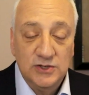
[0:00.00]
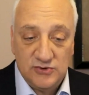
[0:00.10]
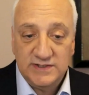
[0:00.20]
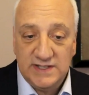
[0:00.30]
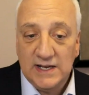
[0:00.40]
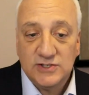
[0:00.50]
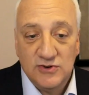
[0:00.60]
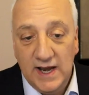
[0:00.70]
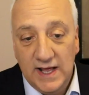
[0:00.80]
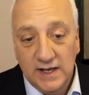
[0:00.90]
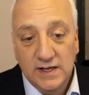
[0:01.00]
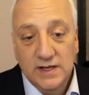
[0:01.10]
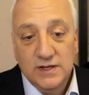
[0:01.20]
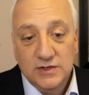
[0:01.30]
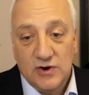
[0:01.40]
trust that training,
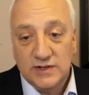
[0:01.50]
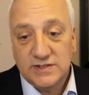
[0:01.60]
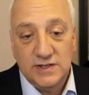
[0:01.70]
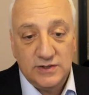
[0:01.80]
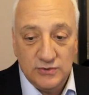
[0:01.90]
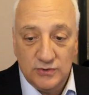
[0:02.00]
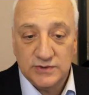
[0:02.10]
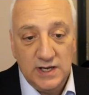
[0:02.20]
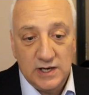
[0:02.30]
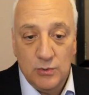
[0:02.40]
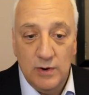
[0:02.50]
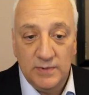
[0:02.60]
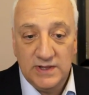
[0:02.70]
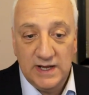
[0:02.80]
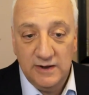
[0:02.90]
trust the tools, the
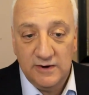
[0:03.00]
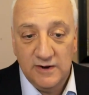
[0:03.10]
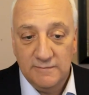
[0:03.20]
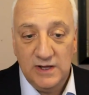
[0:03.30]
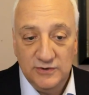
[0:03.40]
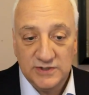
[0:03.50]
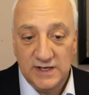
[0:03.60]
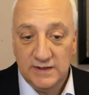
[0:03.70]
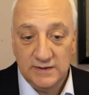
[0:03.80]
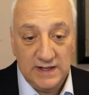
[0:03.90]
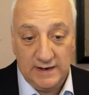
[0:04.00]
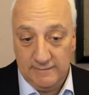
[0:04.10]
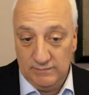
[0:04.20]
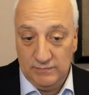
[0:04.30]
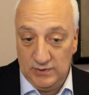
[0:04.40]
equipment that you're going to be using. That
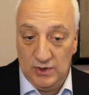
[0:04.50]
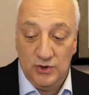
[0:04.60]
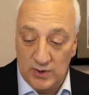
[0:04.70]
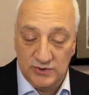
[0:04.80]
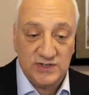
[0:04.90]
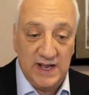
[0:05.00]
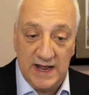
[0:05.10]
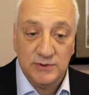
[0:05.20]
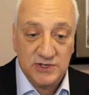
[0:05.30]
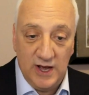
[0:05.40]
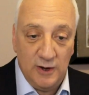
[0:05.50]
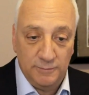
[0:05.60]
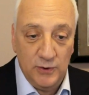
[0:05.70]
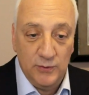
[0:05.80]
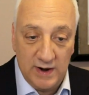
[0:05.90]
you know you understand how it's going to
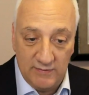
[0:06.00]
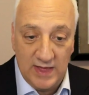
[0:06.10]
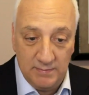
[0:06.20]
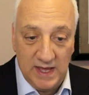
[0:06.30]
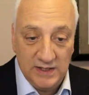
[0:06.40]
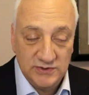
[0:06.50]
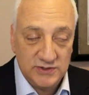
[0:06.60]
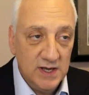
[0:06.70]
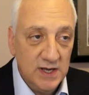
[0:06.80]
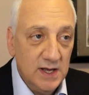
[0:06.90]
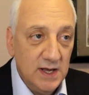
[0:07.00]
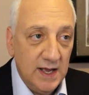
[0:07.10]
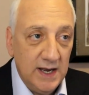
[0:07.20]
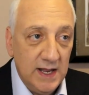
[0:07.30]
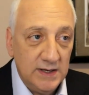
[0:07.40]
help you, whatever that means,
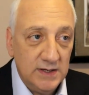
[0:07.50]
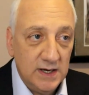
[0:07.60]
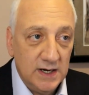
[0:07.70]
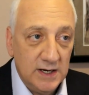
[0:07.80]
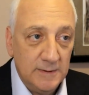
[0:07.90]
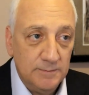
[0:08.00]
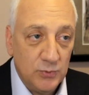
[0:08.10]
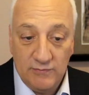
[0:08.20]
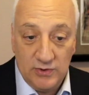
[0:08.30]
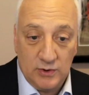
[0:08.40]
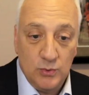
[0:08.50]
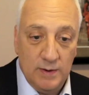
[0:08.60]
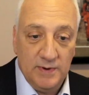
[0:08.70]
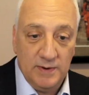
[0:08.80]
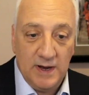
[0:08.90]
and then um, whatever the
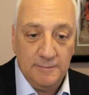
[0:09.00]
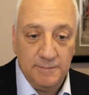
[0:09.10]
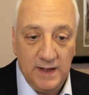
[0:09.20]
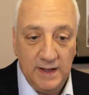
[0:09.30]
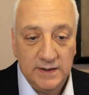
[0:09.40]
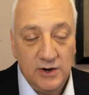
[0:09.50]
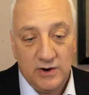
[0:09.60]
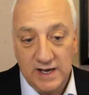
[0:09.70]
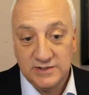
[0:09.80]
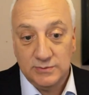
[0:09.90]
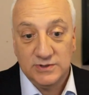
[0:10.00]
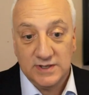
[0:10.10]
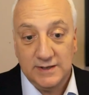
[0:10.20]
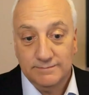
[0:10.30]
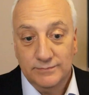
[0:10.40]
equipment might be. In our case, it was
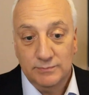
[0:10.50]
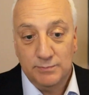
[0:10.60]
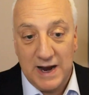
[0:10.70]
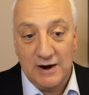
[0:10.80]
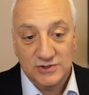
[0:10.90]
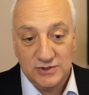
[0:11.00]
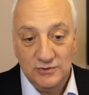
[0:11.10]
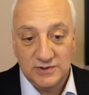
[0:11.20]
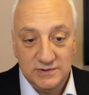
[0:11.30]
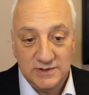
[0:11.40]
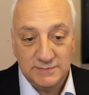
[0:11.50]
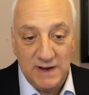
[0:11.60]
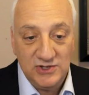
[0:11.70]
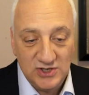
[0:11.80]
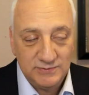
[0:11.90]
like parachutes and
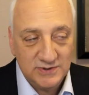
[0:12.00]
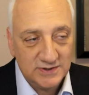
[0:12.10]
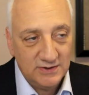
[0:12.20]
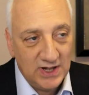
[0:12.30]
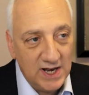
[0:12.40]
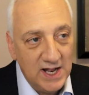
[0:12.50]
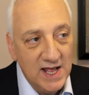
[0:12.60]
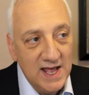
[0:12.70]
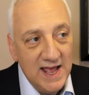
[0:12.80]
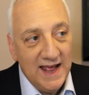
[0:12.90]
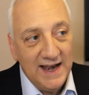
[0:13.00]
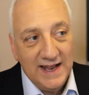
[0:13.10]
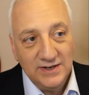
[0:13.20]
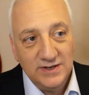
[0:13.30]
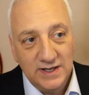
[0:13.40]
spaceships and so on. And
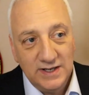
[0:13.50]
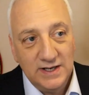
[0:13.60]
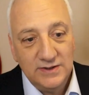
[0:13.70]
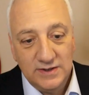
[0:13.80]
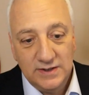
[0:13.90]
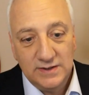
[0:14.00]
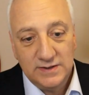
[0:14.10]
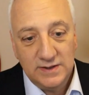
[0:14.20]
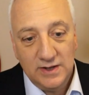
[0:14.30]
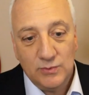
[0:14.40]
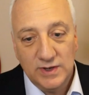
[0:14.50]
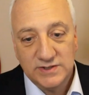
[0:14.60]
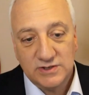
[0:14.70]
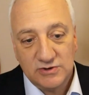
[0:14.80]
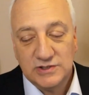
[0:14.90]
then and then the the other one is
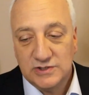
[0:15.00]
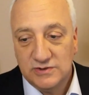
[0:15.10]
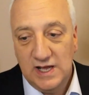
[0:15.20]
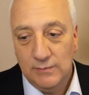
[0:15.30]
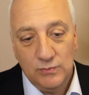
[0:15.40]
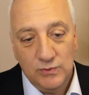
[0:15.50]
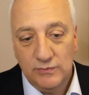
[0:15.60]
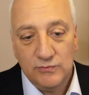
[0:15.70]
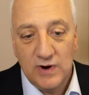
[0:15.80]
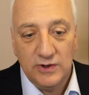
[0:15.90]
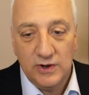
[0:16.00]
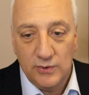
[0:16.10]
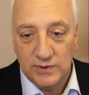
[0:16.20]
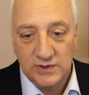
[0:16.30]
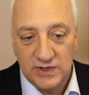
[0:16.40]
trust your team. We rarely
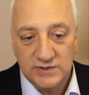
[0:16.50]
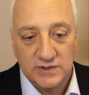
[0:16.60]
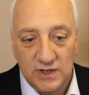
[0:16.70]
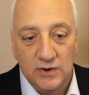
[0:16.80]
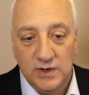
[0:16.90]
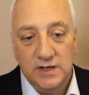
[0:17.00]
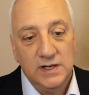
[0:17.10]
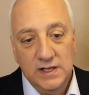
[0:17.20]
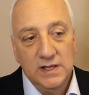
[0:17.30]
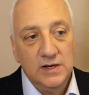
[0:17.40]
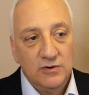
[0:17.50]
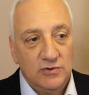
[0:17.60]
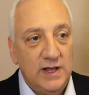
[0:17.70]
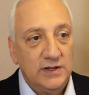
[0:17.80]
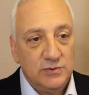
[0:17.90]
go into things alone. And
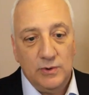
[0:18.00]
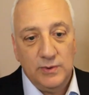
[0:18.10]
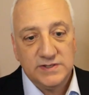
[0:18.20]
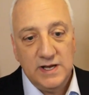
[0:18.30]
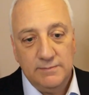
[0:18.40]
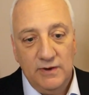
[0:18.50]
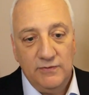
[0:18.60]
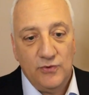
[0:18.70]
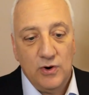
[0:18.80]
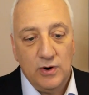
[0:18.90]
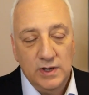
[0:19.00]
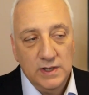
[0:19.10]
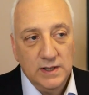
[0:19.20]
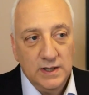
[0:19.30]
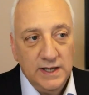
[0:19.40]
related to what we had said before,
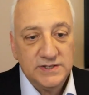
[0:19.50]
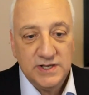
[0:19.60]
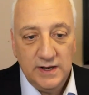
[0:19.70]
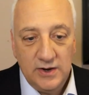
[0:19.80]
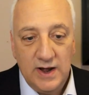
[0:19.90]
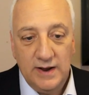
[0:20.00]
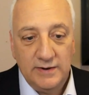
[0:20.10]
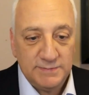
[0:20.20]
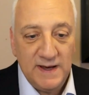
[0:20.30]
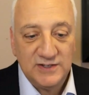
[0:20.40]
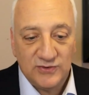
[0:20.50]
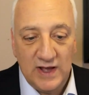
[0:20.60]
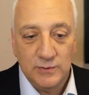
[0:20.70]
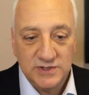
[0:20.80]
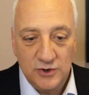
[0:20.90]
it's a you know space
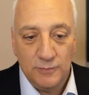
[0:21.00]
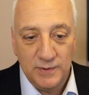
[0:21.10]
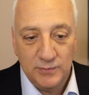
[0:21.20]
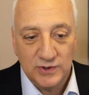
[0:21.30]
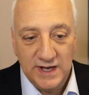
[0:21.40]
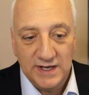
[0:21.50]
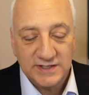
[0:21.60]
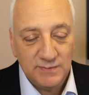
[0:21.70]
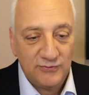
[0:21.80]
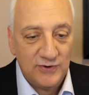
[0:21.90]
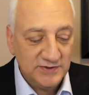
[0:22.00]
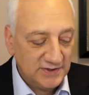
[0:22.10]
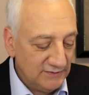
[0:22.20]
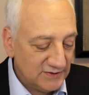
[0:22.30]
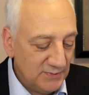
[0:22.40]
flight was an open book test. My friend
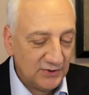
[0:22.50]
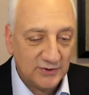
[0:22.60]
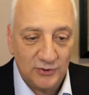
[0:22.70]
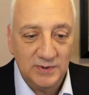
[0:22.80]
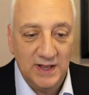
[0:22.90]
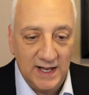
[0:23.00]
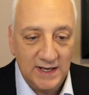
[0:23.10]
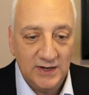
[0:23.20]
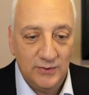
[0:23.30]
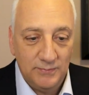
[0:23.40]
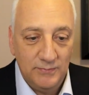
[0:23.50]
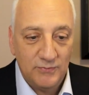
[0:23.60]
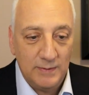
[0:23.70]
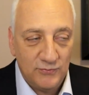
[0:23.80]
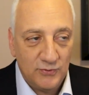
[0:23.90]
Steve Smith told me that you know
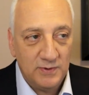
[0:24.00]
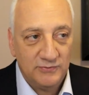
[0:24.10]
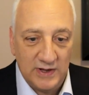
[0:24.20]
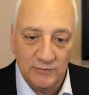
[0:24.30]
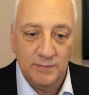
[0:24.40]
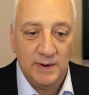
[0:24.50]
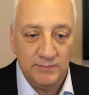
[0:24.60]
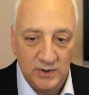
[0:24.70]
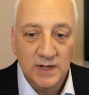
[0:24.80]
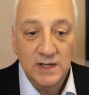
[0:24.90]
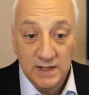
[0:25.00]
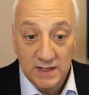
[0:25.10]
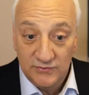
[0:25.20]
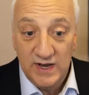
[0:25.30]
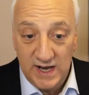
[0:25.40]
right before my flight. Remember,
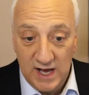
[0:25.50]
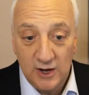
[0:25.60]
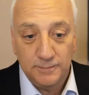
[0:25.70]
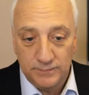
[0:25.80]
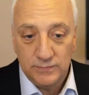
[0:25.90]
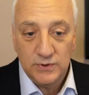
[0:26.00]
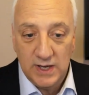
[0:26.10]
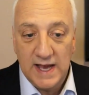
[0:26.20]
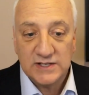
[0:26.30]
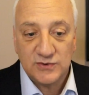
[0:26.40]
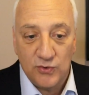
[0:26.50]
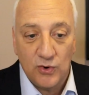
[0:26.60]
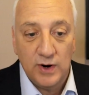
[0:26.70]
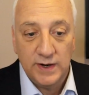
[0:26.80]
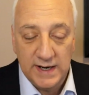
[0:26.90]
if you need help, you ask
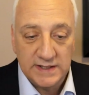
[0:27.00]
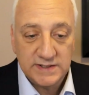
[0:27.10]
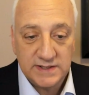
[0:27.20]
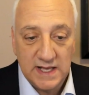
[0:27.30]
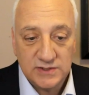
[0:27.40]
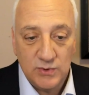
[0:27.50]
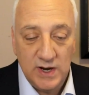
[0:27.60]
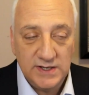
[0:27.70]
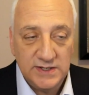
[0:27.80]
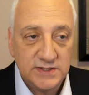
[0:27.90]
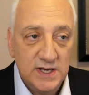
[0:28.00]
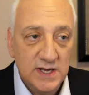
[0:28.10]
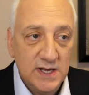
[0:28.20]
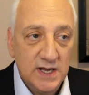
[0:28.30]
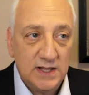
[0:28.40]
for it, and that's that's the way it is
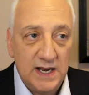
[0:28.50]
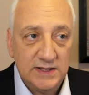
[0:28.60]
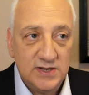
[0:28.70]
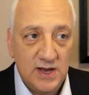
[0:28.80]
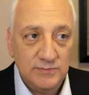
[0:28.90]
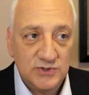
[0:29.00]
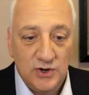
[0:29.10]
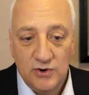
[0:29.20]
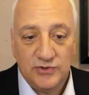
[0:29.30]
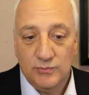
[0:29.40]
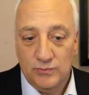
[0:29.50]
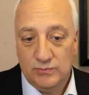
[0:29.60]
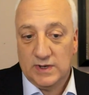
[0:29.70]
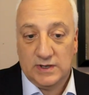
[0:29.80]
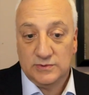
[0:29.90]
a lot of times on Earth.
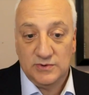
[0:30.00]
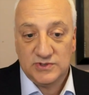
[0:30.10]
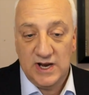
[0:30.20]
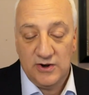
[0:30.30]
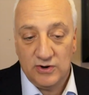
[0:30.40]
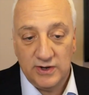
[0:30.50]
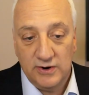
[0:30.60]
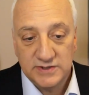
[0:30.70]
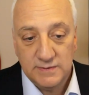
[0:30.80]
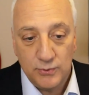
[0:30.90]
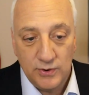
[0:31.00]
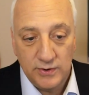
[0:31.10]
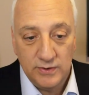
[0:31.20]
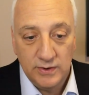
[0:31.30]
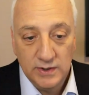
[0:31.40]
And like as we were saying earlier, it's
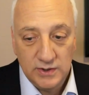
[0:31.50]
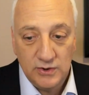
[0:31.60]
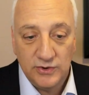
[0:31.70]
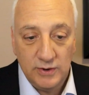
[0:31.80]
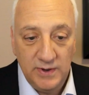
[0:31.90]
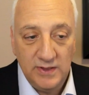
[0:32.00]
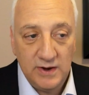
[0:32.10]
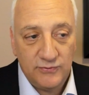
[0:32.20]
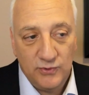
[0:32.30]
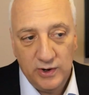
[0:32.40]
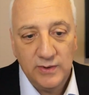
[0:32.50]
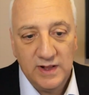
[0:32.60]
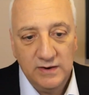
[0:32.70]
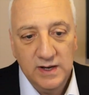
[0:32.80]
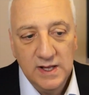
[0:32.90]
important to, to know they'll be there for you.
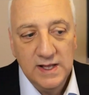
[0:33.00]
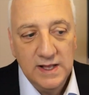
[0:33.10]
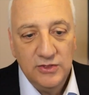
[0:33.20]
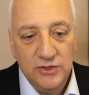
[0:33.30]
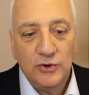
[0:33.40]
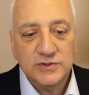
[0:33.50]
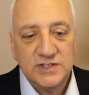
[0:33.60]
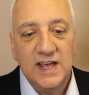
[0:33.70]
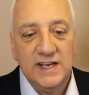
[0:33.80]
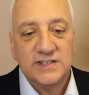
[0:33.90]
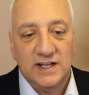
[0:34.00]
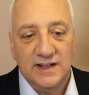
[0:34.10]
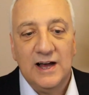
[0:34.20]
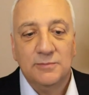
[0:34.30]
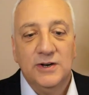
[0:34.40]
And then those things
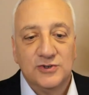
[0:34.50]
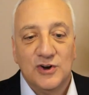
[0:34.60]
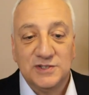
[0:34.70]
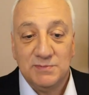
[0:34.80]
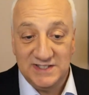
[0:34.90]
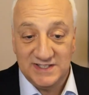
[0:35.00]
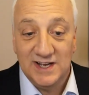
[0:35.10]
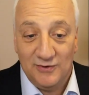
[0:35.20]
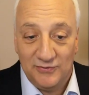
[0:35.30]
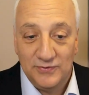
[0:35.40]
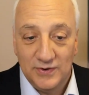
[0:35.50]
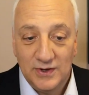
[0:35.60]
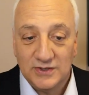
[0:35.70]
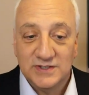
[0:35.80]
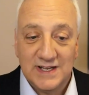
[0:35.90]
allowed me to trust myself
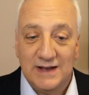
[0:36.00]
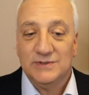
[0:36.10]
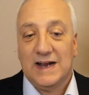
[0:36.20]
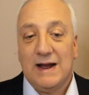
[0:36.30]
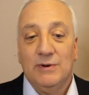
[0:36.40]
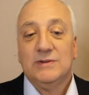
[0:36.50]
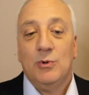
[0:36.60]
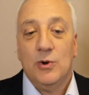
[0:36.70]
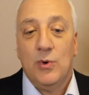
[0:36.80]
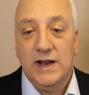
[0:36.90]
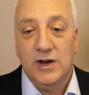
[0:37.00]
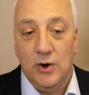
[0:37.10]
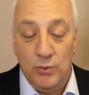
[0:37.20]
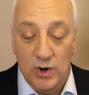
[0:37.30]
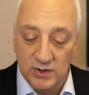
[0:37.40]
because everyone's like, what, what do I
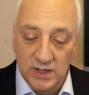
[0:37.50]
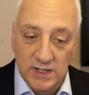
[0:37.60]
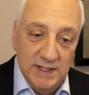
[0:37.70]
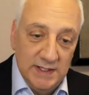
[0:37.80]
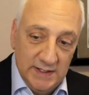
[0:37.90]
know? Well,